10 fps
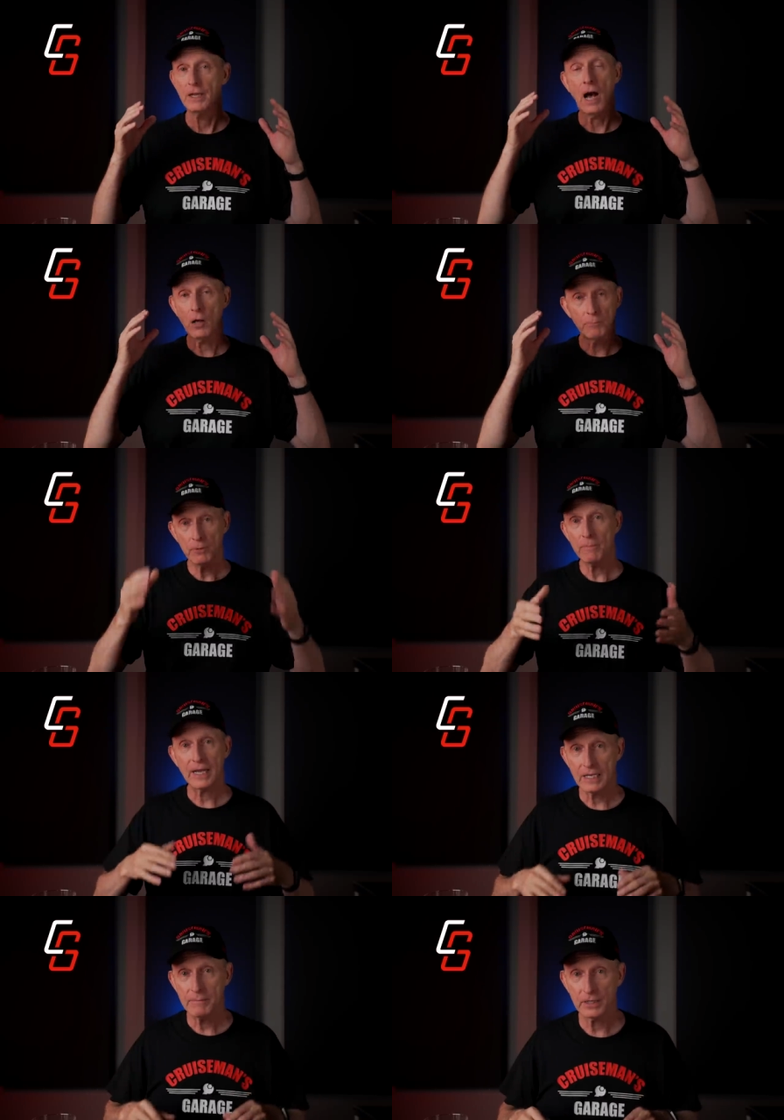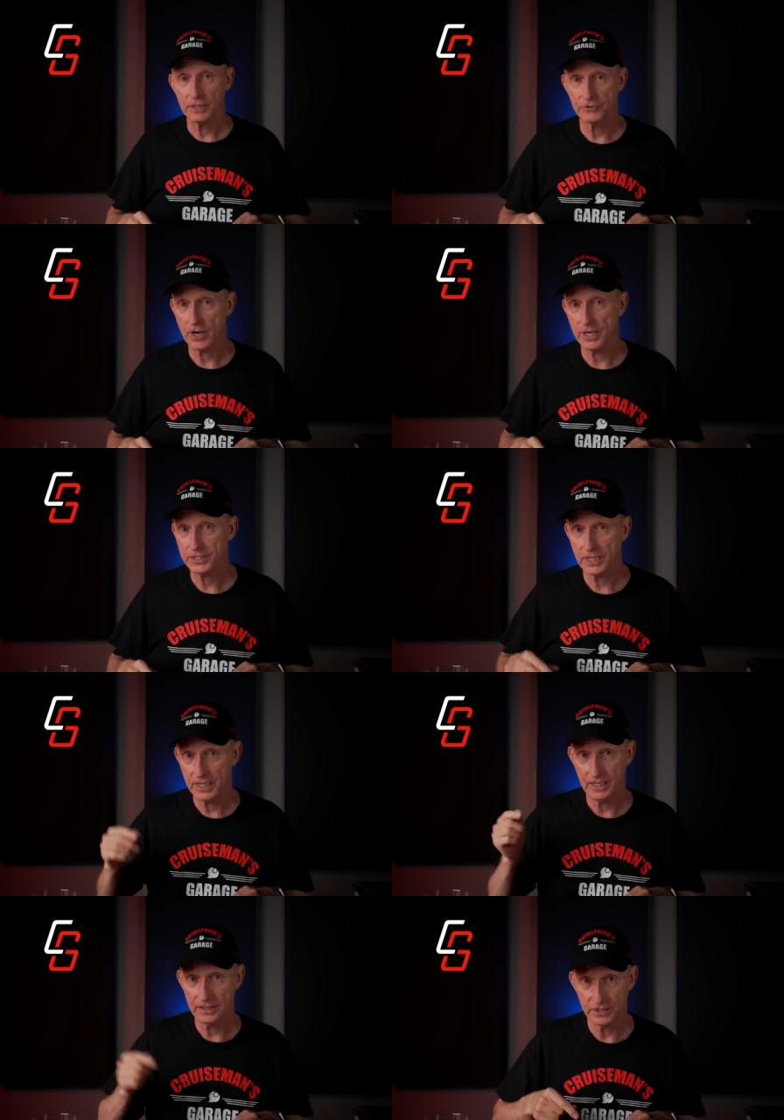I'll put my email address
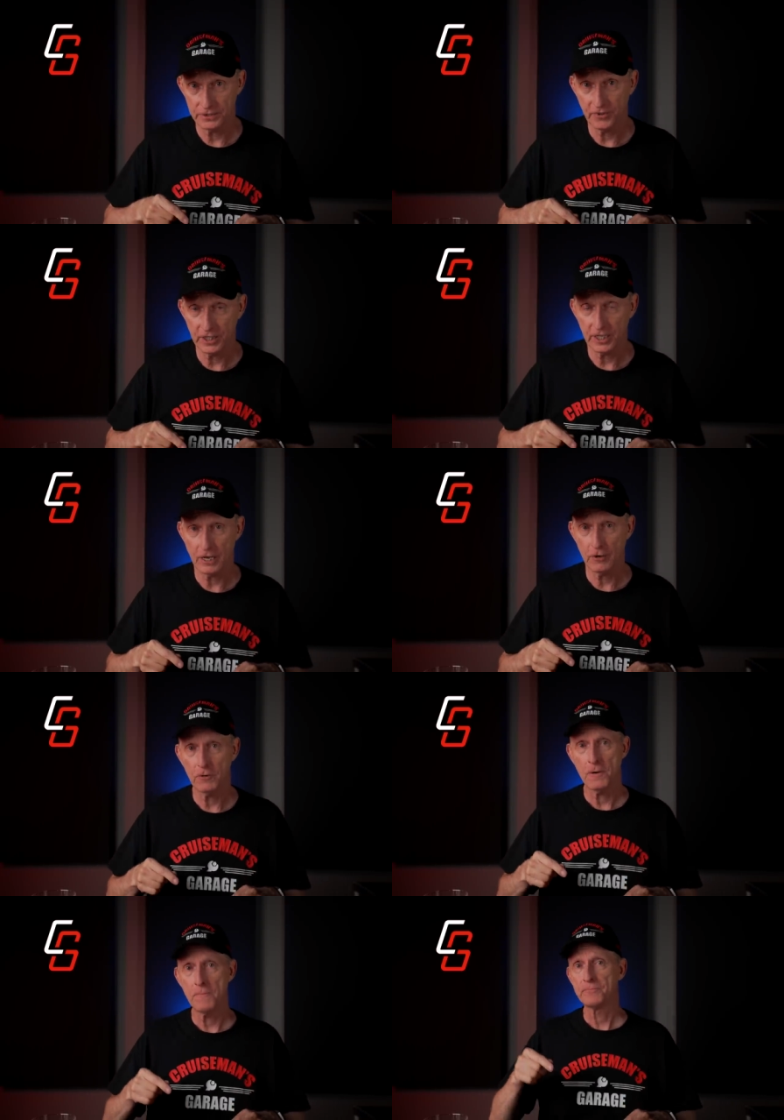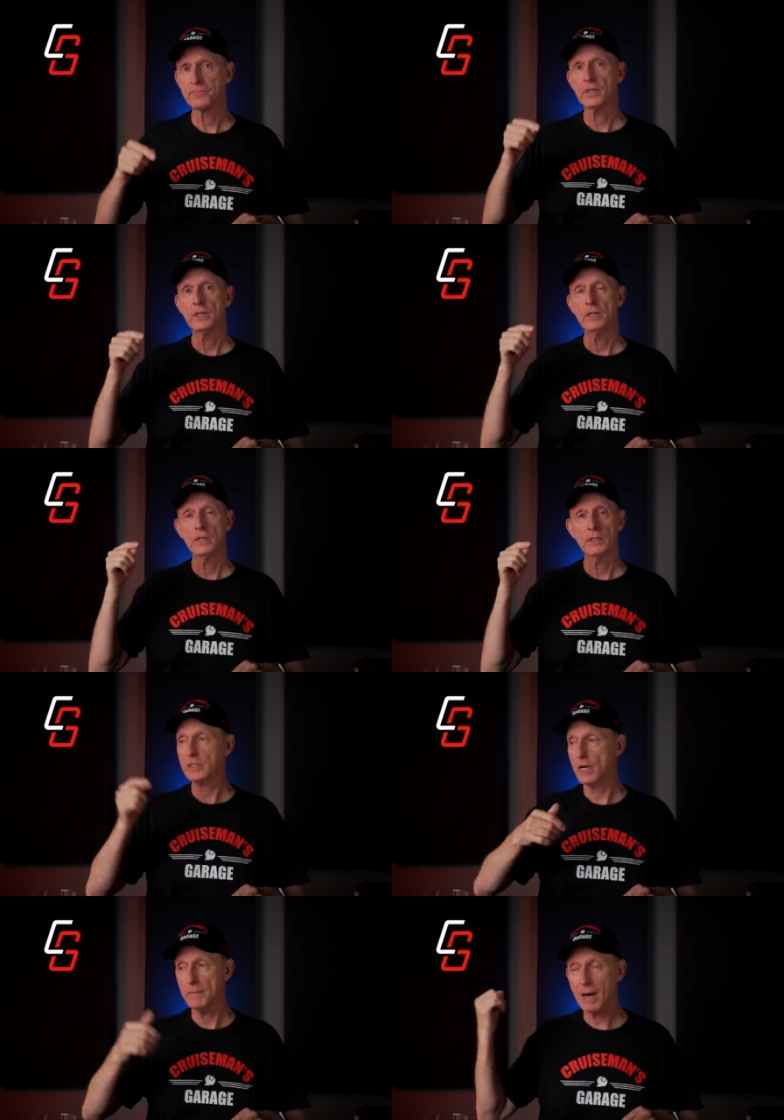in this video.
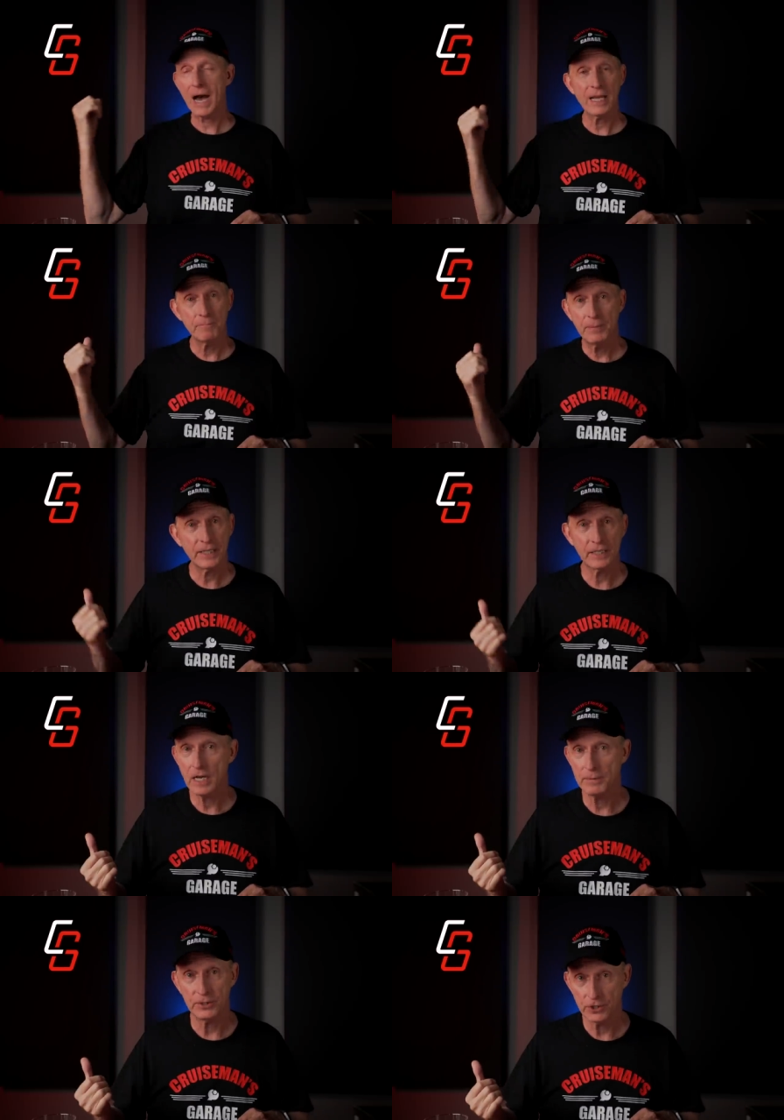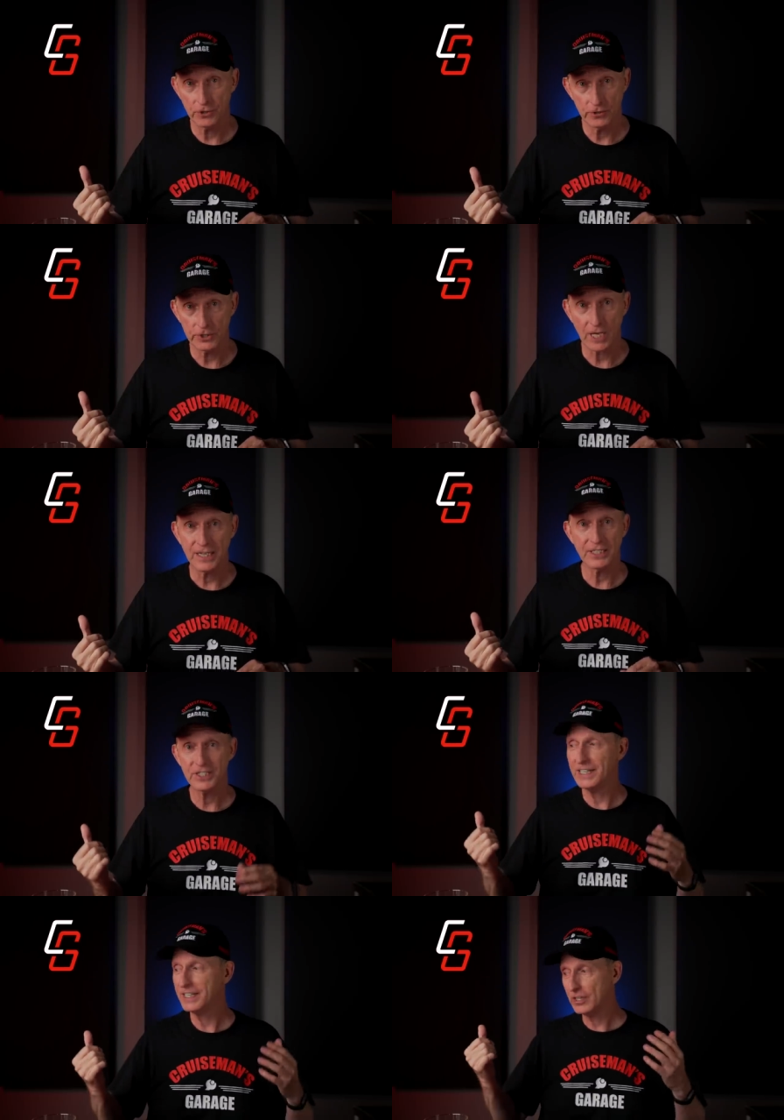Come by and pick it up. It's yours. I
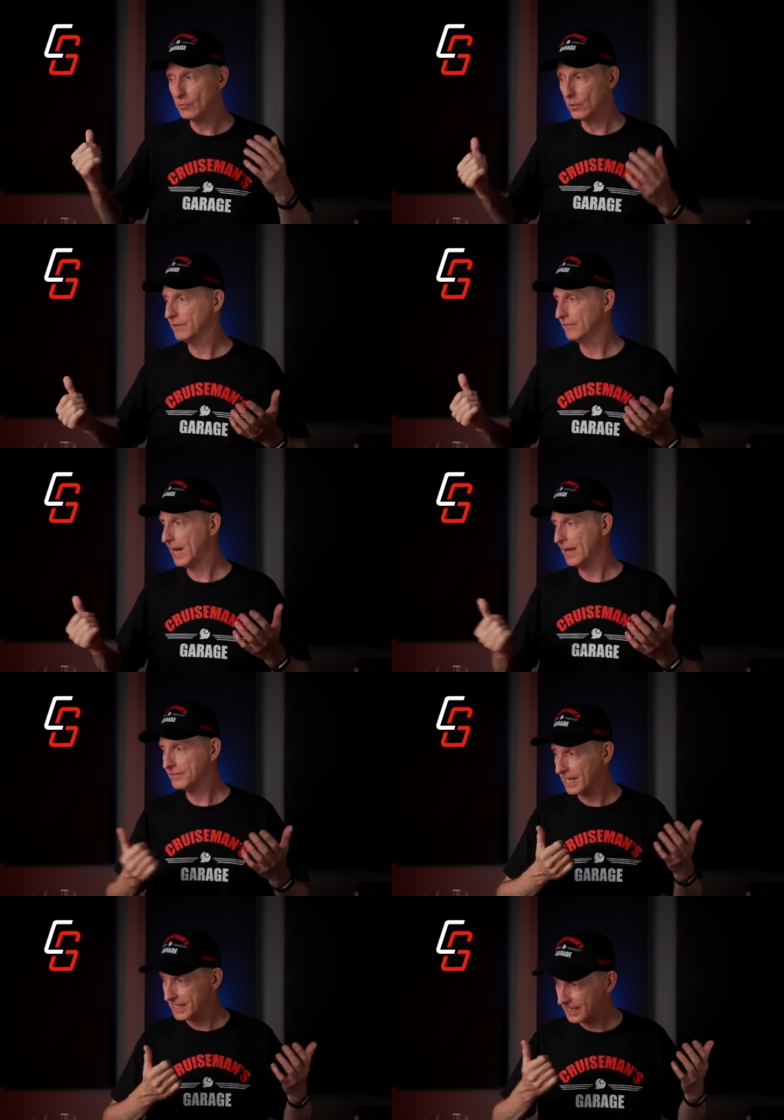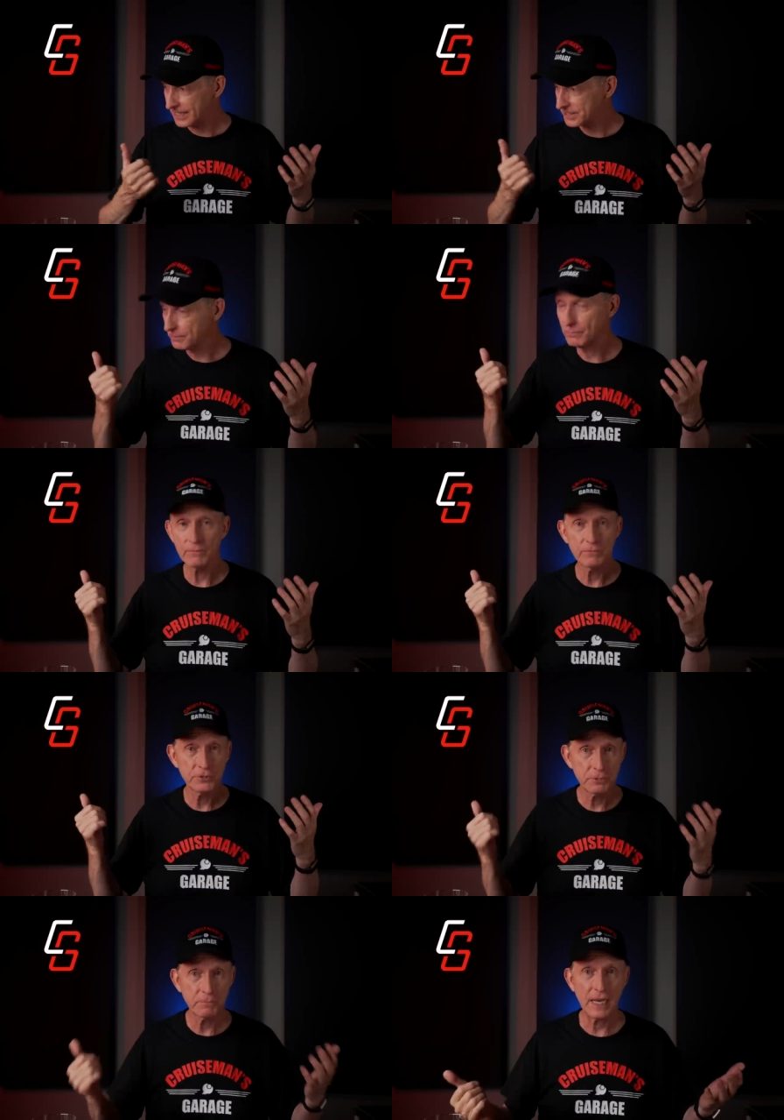just need to get rid of it. I've got to get some
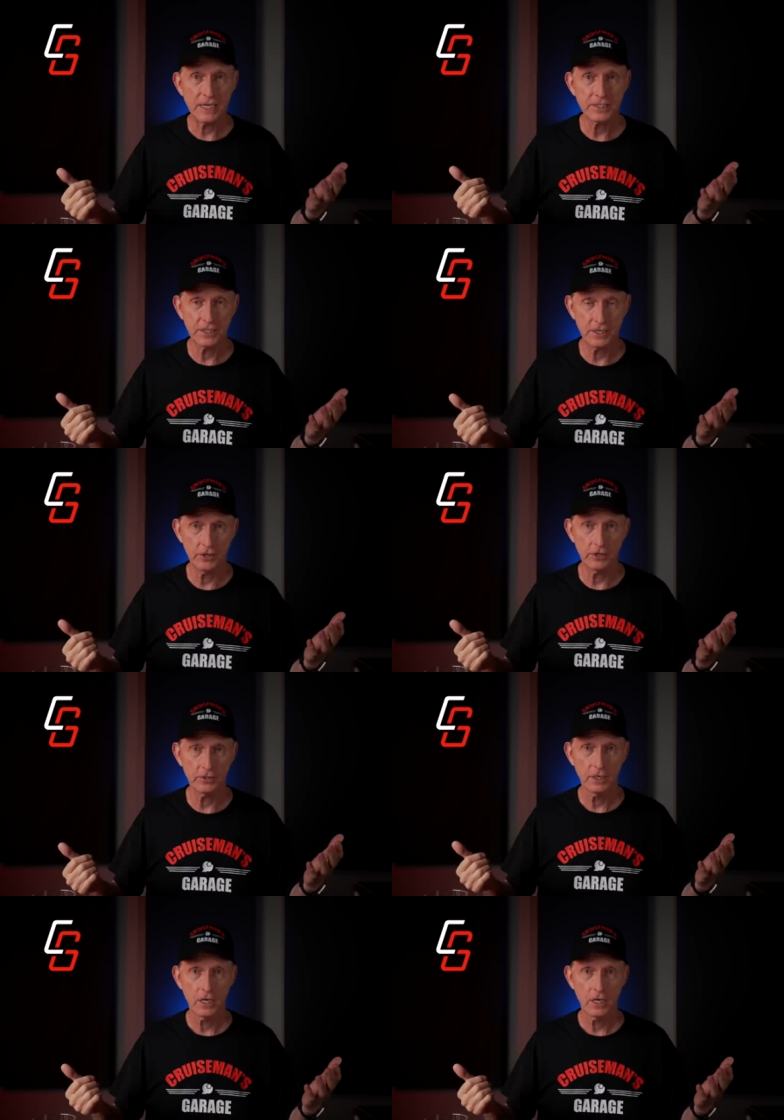space in here.